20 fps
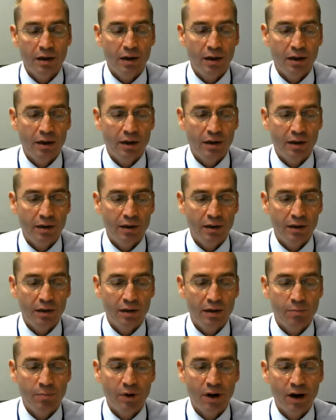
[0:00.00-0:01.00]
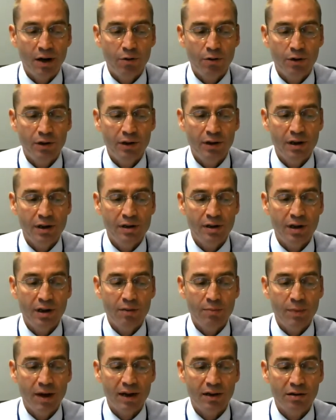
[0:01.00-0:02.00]
the priorities
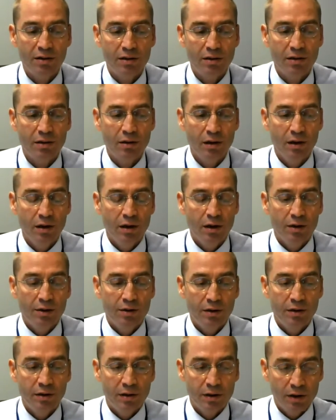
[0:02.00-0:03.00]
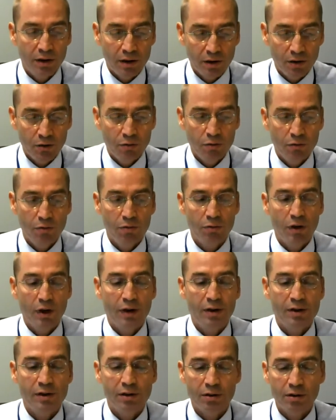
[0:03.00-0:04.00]
that matter to the EU
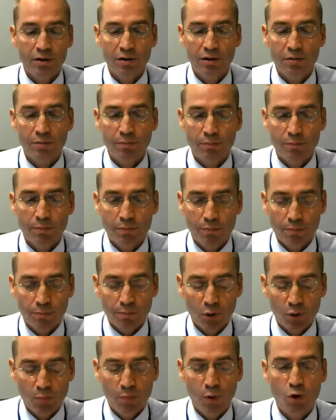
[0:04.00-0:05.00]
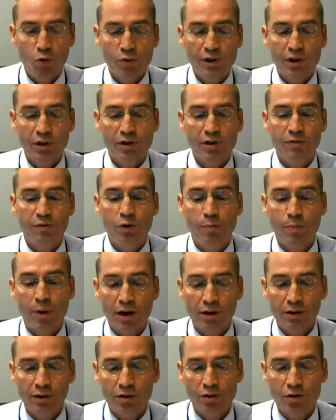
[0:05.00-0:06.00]
and certain proposals for
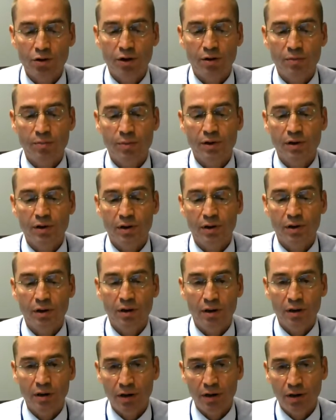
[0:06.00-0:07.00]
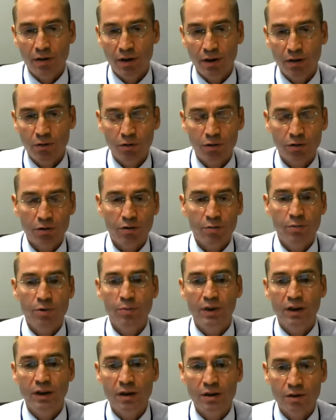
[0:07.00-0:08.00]
partnerships. And I think
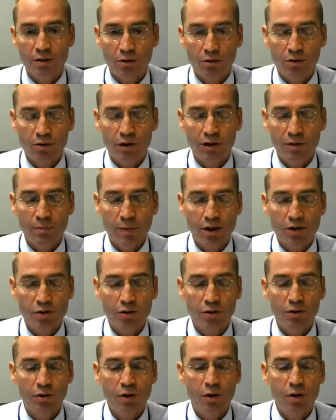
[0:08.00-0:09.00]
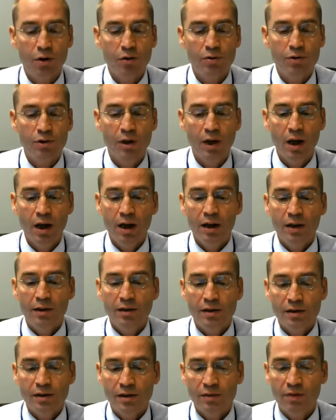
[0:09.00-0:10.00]
Honorable Minister already mentioned those.
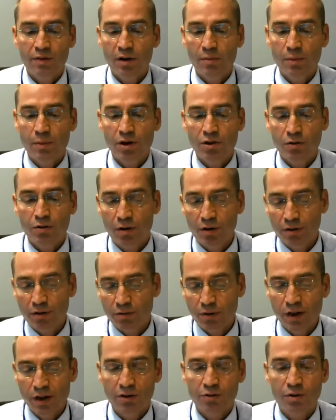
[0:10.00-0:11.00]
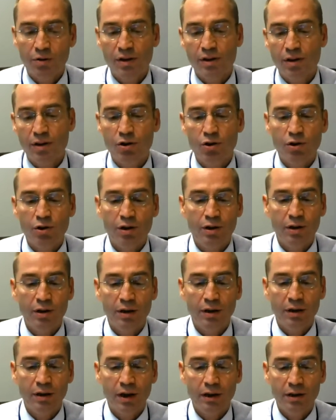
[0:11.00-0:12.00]
This is very much around green transition
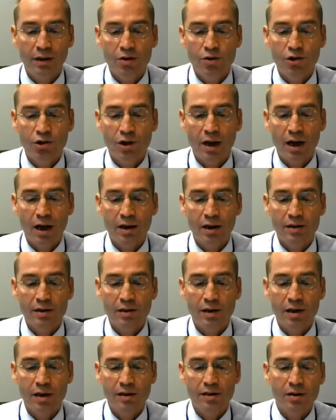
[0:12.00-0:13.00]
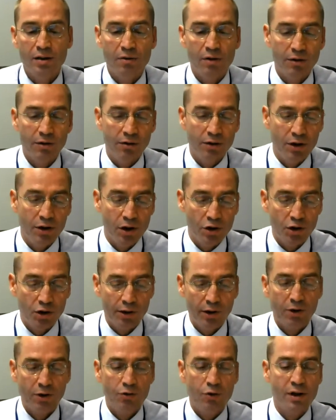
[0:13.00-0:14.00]
and energy access, around
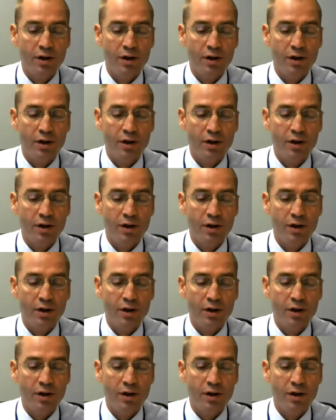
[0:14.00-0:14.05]
digital